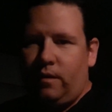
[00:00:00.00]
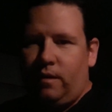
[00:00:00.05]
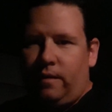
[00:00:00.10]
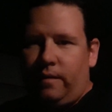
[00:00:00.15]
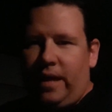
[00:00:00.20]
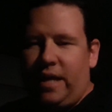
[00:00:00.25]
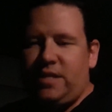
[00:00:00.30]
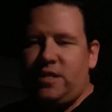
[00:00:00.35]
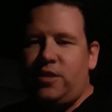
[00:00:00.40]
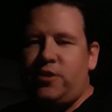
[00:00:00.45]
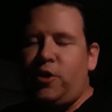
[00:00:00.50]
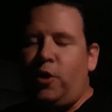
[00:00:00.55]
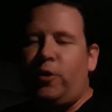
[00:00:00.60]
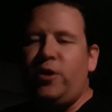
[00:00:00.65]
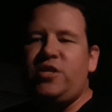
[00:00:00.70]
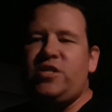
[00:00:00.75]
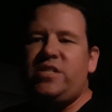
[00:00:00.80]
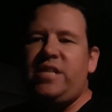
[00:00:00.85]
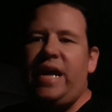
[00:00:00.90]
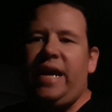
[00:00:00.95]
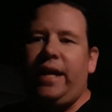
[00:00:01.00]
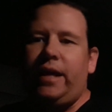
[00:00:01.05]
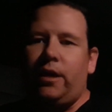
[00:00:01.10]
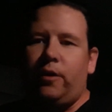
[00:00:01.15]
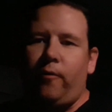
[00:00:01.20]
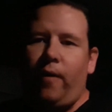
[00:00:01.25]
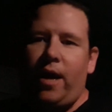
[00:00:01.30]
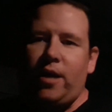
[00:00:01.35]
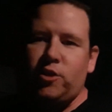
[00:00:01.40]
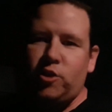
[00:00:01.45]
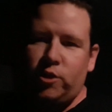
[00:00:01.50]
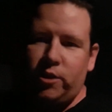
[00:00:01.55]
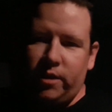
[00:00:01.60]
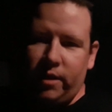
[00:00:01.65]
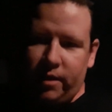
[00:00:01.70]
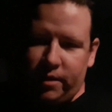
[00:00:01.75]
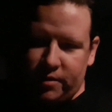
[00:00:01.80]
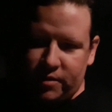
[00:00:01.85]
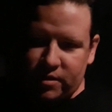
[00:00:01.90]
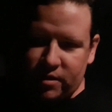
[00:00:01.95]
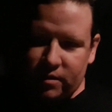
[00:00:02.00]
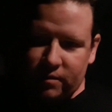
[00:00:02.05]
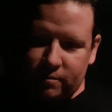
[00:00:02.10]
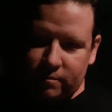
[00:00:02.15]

That's the dirty snake in the grass she is.